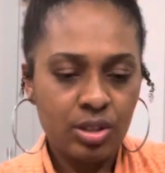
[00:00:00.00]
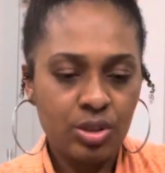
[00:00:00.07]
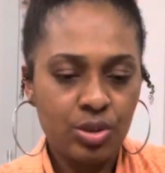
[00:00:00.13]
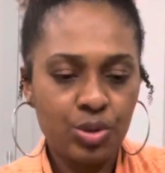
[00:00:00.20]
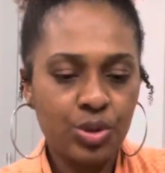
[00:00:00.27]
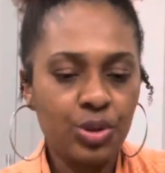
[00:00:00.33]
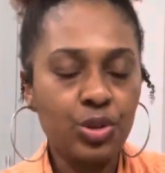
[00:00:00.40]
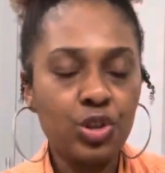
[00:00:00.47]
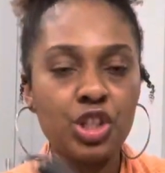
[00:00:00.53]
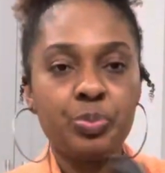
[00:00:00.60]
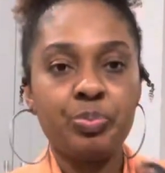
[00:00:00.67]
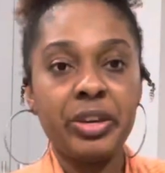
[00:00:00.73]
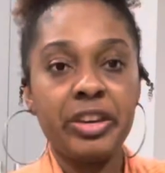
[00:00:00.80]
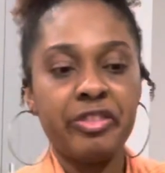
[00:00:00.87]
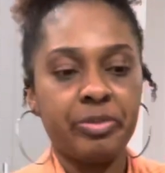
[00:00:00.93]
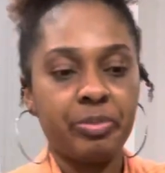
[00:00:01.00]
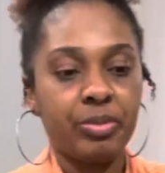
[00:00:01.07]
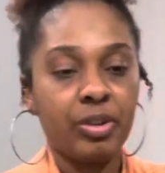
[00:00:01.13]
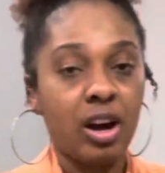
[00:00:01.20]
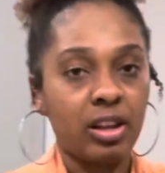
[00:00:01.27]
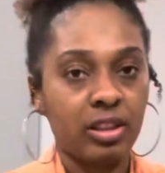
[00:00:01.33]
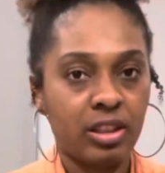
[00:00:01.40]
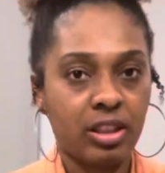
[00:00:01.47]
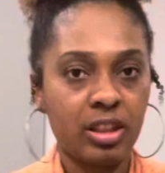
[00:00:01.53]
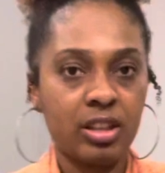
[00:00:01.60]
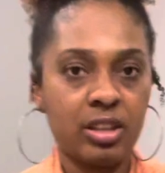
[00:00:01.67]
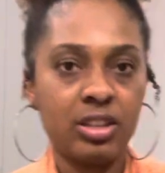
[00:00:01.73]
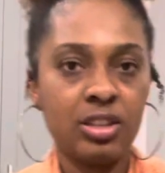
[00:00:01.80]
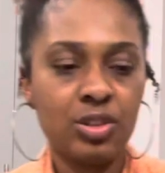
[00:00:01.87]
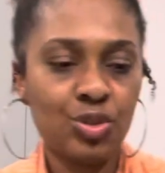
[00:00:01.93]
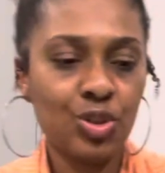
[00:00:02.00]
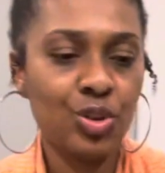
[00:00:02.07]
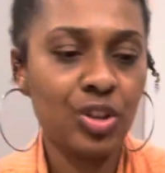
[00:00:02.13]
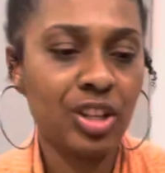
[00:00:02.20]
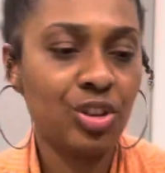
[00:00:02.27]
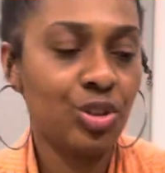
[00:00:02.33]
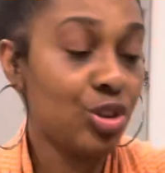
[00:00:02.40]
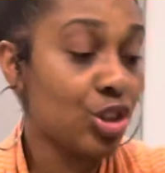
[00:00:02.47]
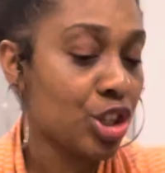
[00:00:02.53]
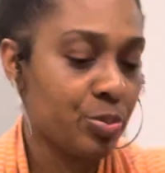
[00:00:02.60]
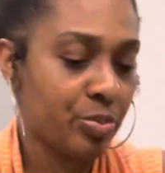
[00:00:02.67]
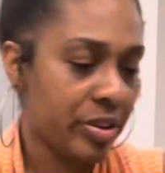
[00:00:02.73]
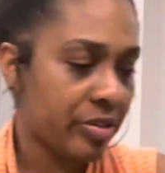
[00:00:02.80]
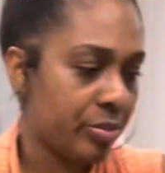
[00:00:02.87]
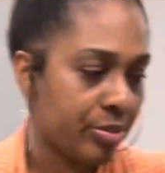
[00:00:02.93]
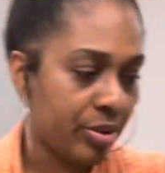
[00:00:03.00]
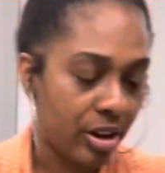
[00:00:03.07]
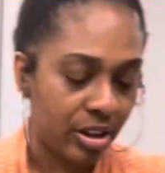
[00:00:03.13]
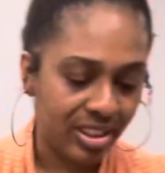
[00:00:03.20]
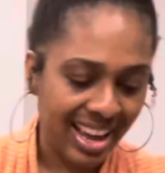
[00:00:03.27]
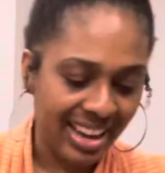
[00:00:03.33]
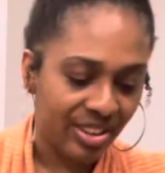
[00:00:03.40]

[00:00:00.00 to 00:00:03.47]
to use beef broth. So you can use beef broth.